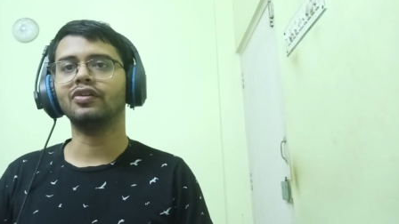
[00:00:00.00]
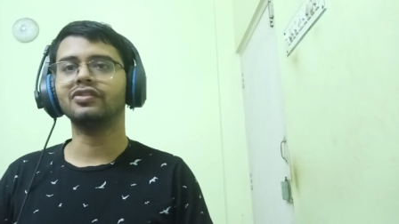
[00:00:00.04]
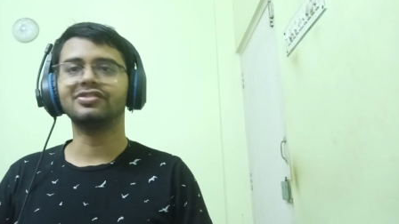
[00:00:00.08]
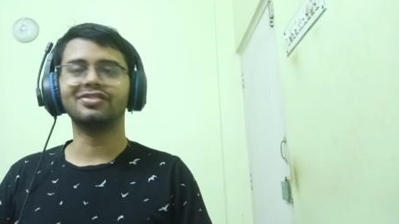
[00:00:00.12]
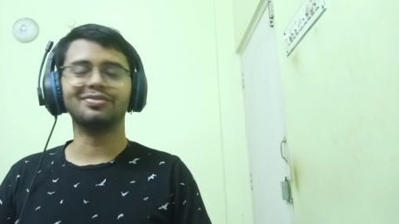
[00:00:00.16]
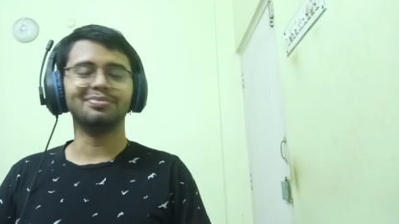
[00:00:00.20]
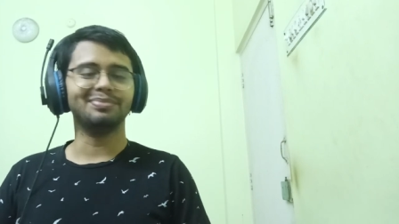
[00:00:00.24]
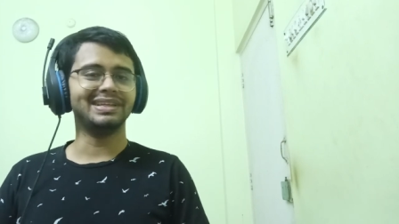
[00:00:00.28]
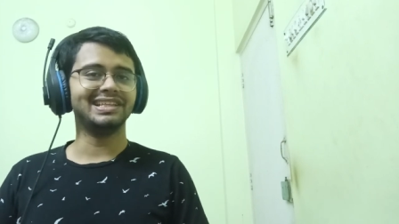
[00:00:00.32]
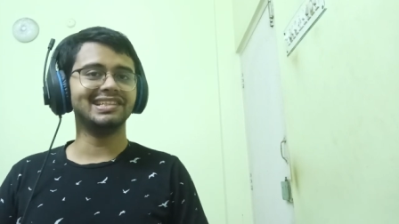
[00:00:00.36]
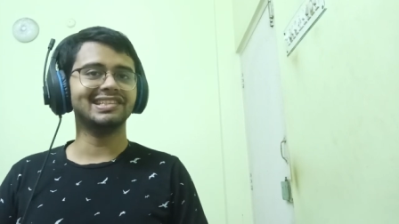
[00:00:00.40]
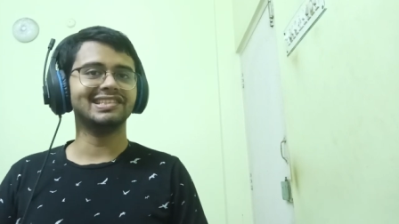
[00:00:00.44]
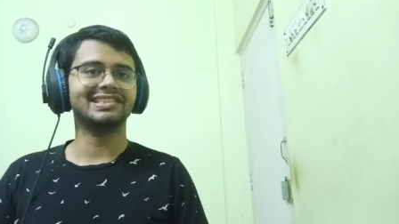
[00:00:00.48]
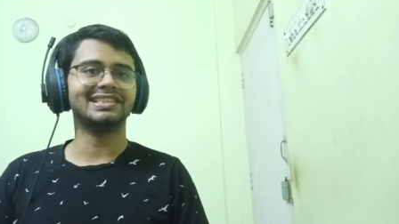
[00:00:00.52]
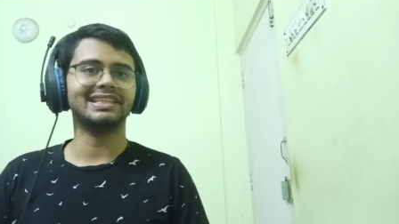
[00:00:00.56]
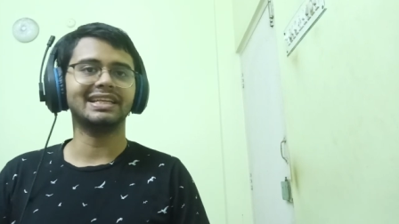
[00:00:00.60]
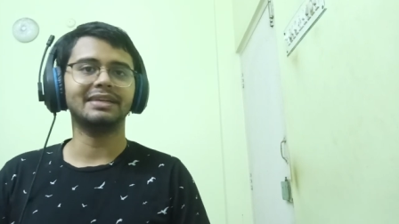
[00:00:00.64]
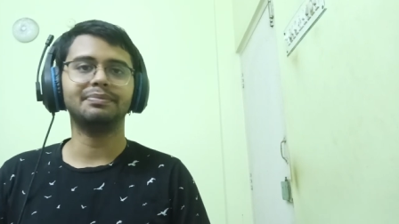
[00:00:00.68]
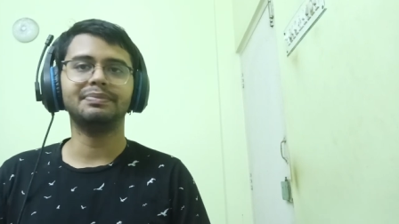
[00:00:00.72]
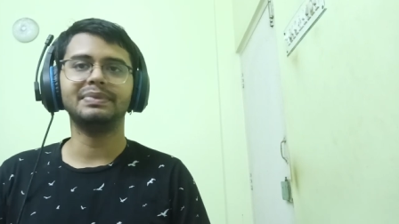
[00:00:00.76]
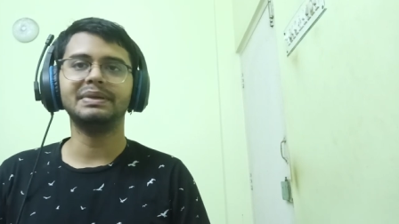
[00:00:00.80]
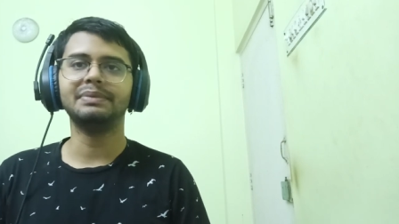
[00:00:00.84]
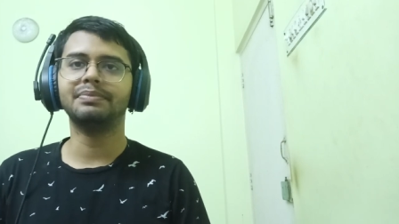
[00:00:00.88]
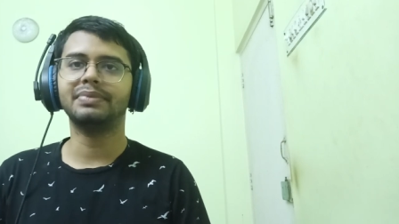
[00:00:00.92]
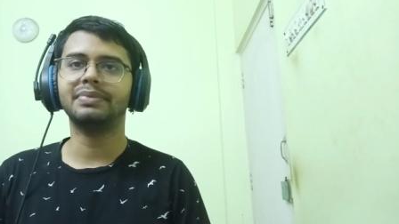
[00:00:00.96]
it also means
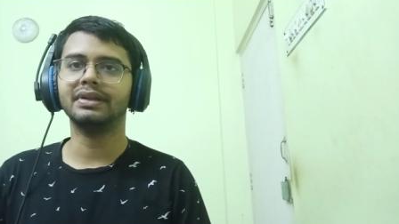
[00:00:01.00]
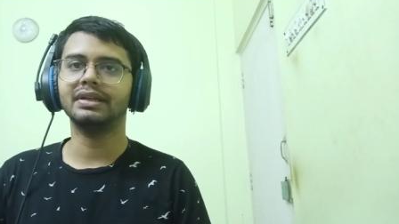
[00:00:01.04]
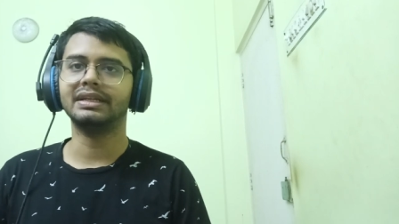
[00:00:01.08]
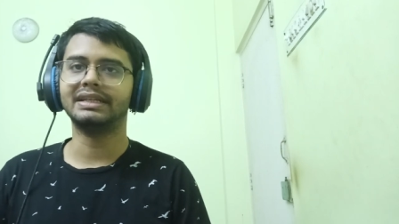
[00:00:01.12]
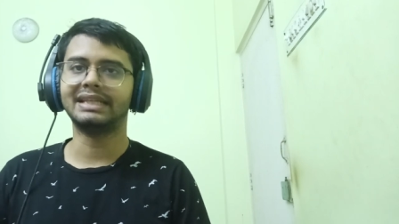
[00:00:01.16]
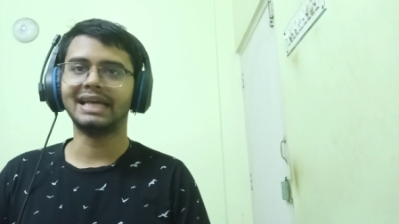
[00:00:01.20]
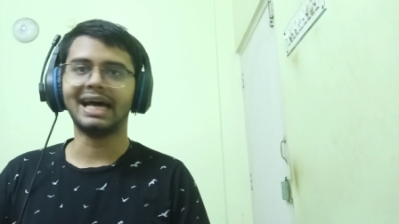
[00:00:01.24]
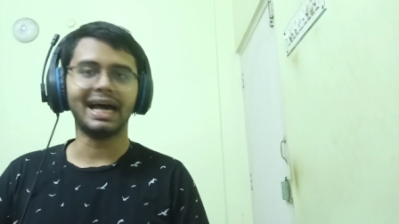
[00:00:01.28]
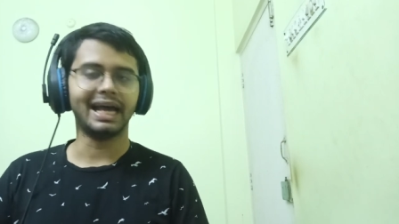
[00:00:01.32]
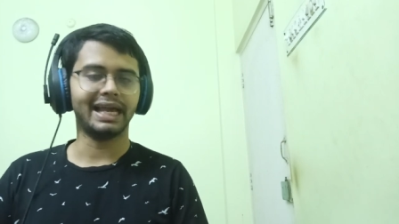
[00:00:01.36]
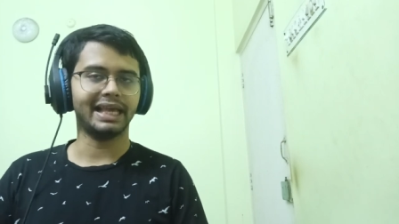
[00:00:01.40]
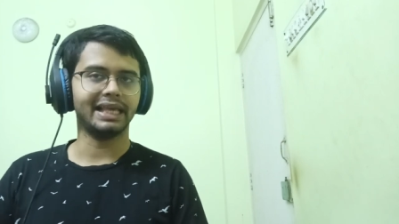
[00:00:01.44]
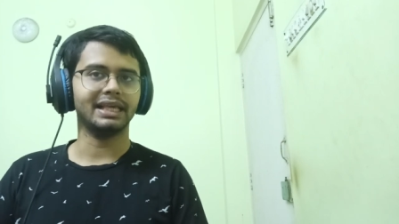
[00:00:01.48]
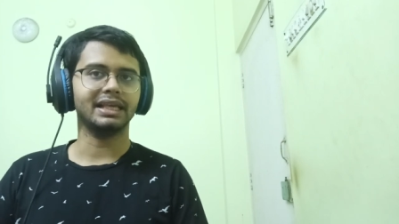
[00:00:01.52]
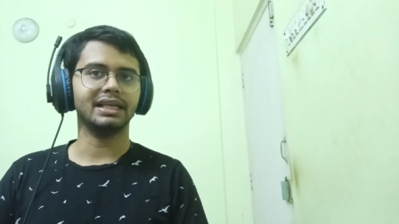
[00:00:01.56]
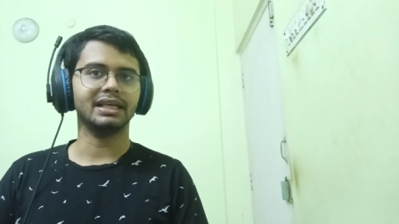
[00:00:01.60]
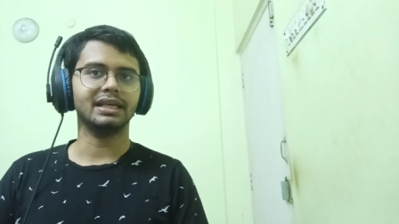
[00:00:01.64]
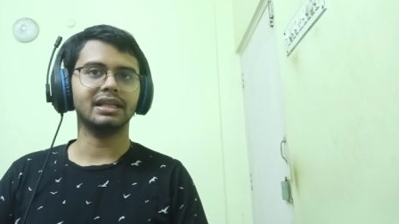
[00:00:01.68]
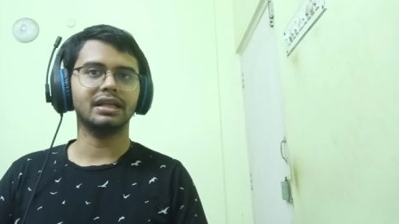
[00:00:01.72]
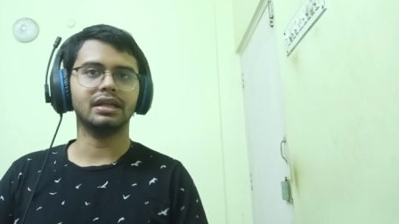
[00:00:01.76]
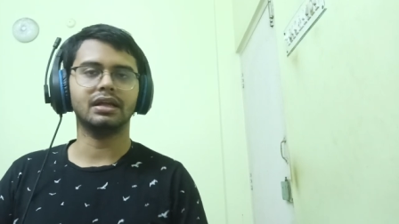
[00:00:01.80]
that people die.